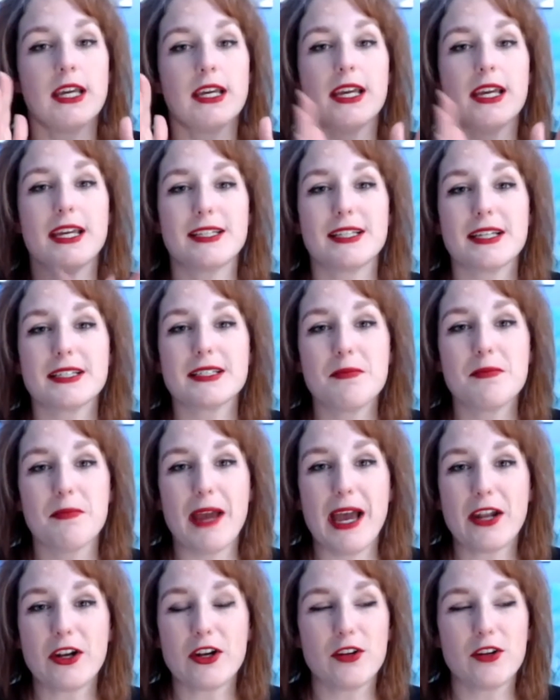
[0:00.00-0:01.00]
It doesn't
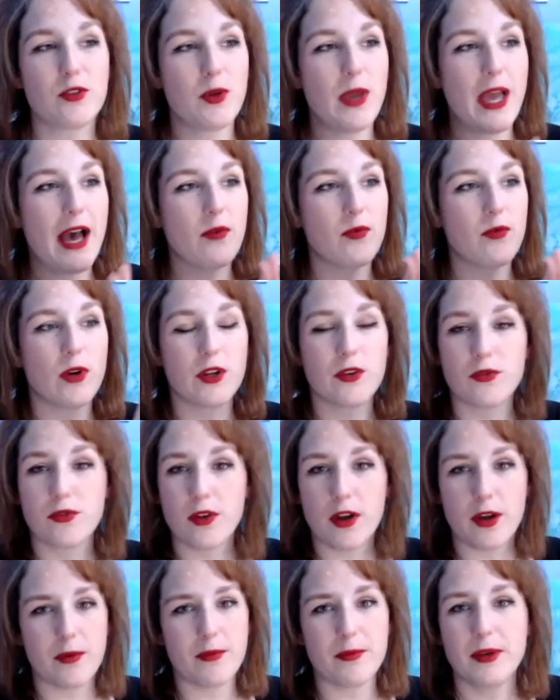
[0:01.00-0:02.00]
matter if you have one
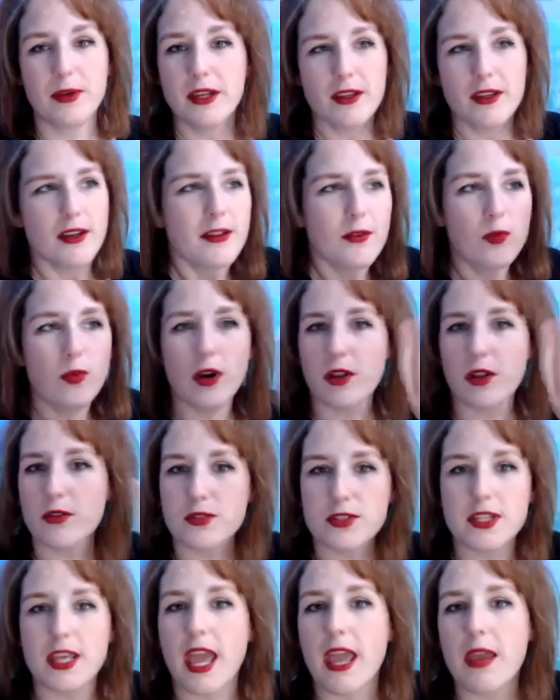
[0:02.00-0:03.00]
from one of
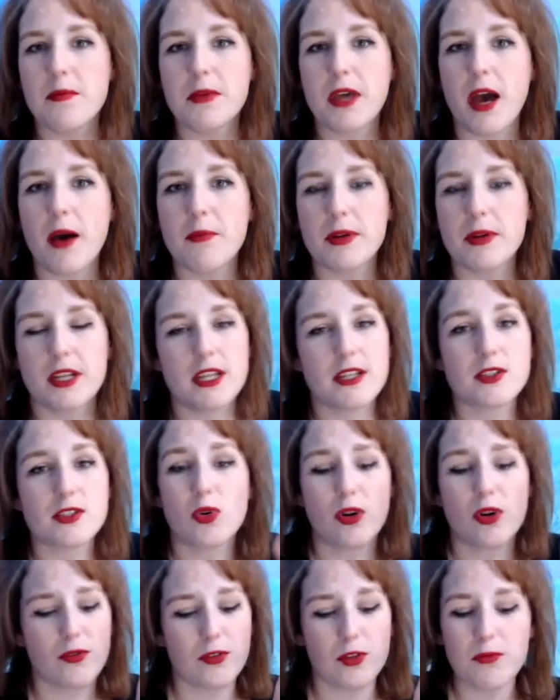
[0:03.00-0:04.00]
those game companies
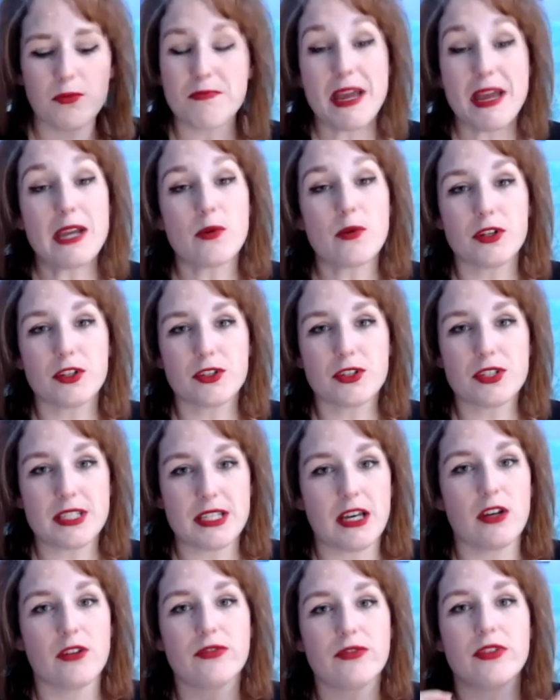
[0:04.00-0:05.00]
or if you make one
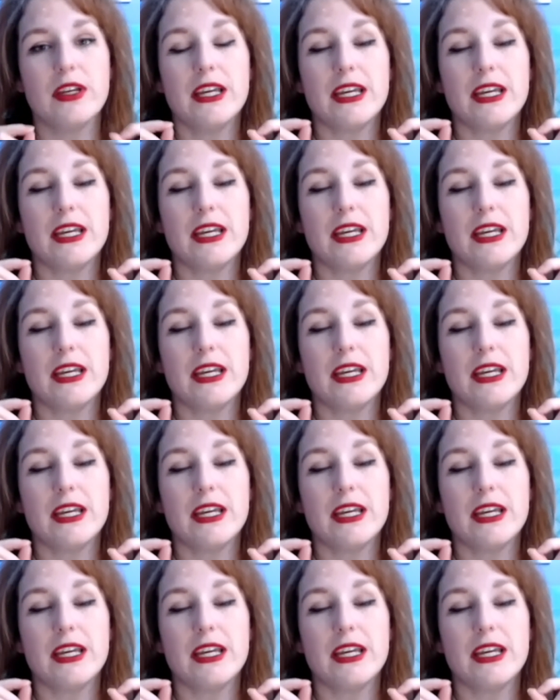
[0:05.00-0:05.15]
yourself,